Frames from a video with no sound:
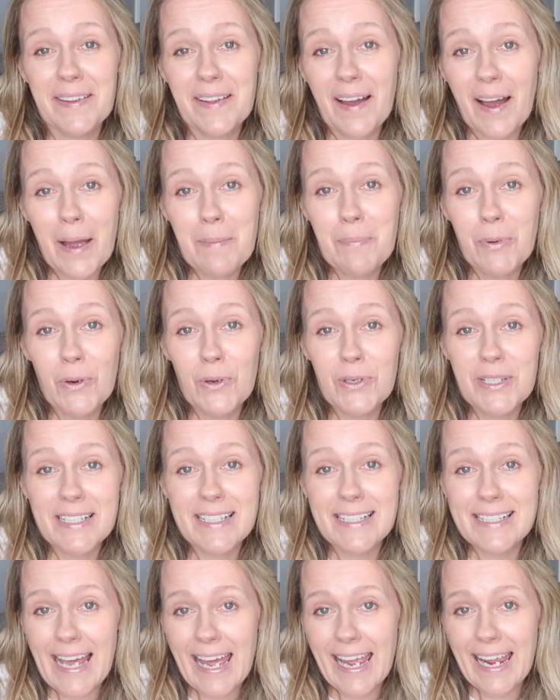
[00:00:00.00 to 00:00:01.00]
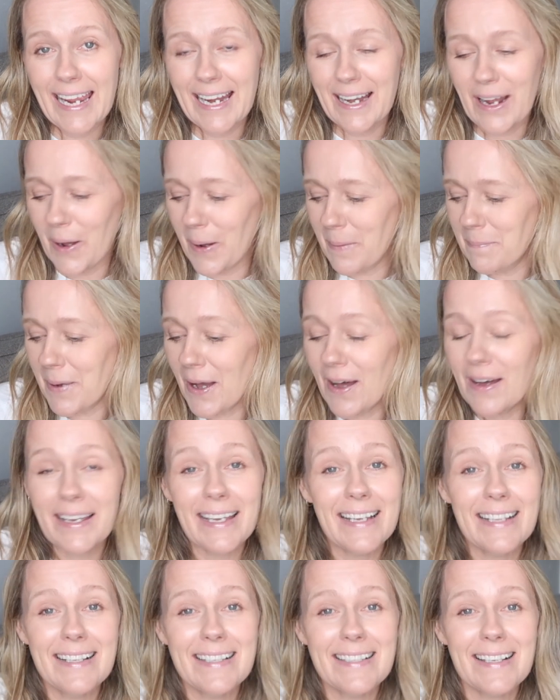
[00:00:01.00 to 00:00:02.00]
that I bought today in Home
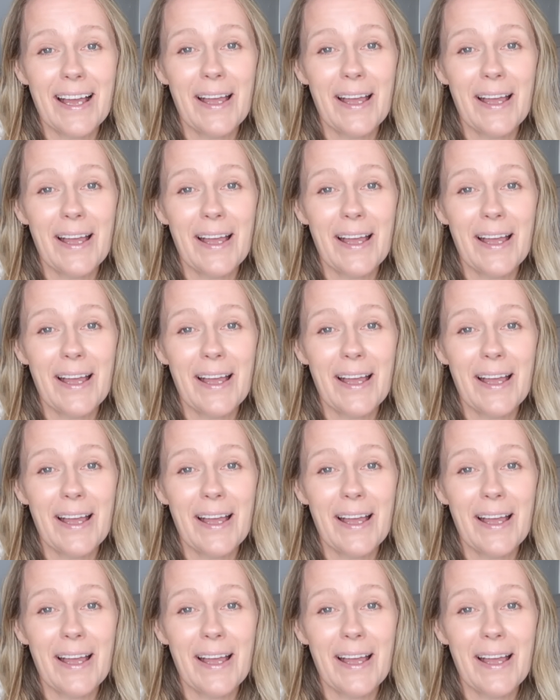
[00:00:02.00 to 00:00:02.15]
Bargains. I